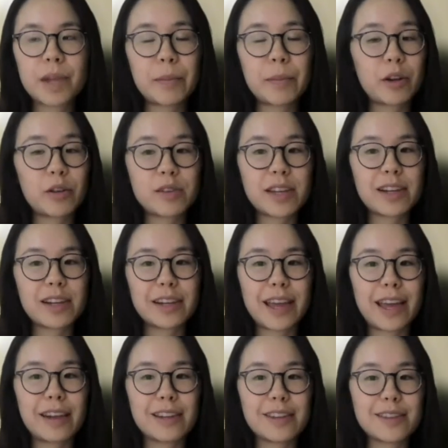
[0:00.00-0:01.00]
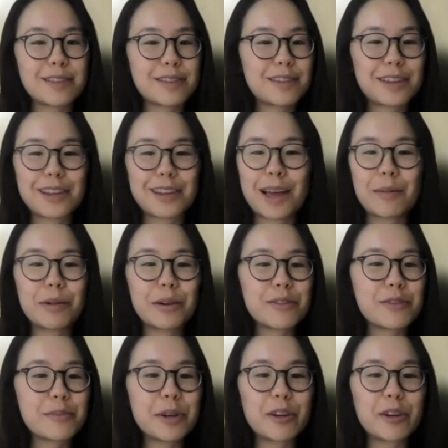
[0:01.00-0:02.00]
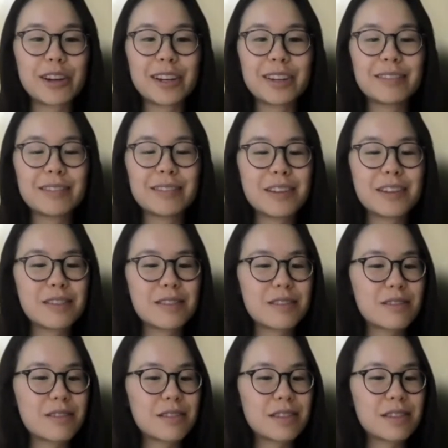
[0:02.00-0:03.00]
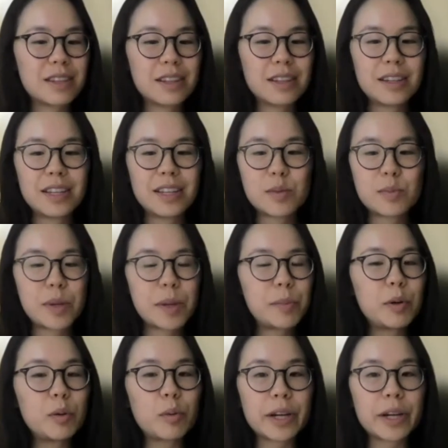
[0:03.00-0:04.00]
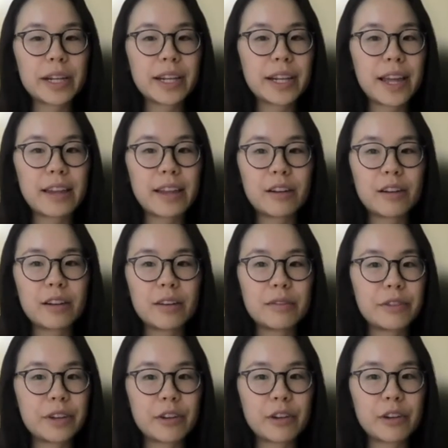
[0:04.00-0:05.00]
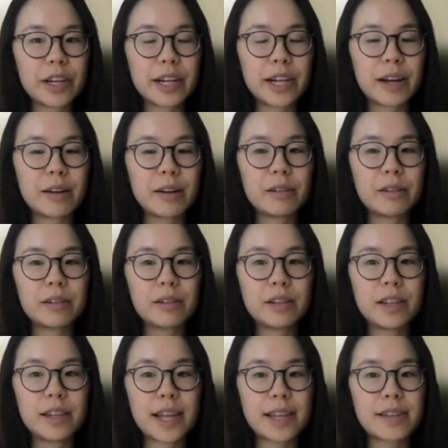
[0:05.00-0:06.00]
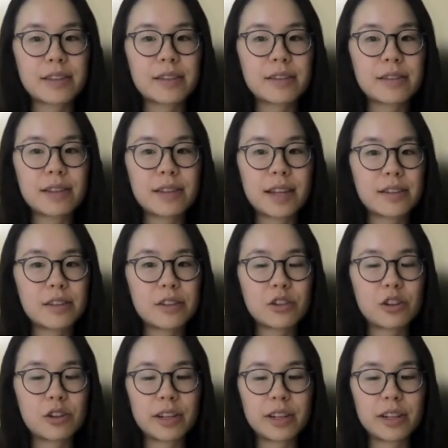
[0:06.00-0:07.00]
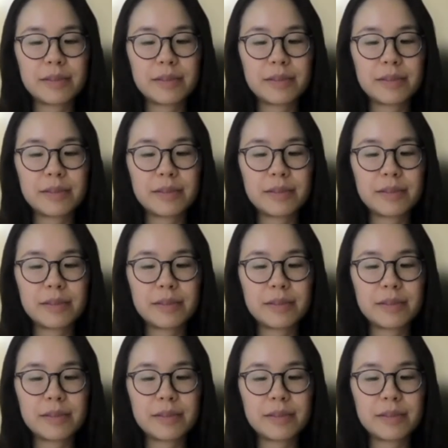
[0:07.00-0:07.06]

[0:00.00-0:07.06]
say it again: it's the collaborative spirit. It's people working together and figuring it out, and that's a journey.